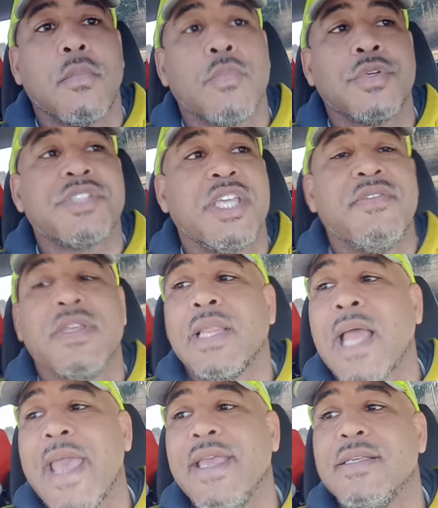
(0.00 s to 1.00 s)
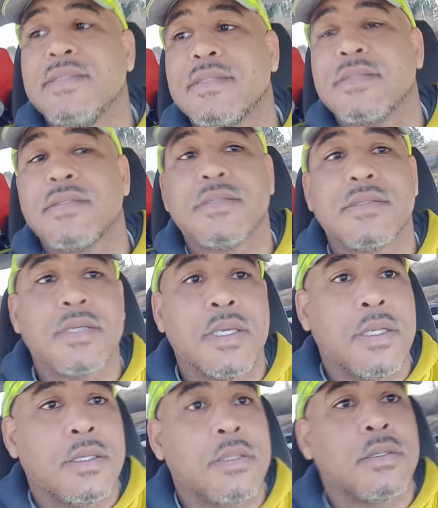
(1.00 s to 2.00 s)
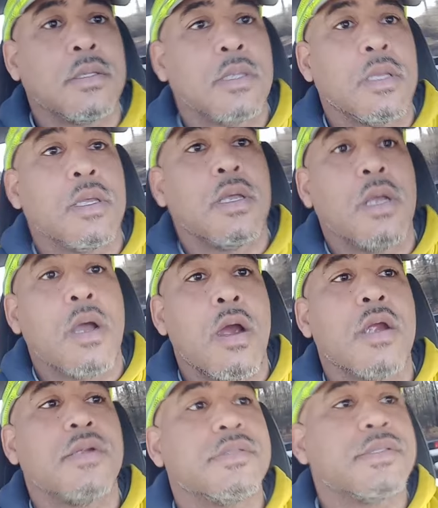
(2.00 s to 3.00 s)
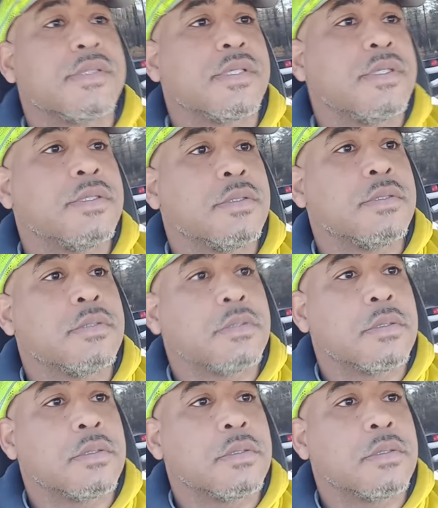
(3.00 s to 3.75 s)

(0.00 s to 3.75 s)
receiving likes and hearts and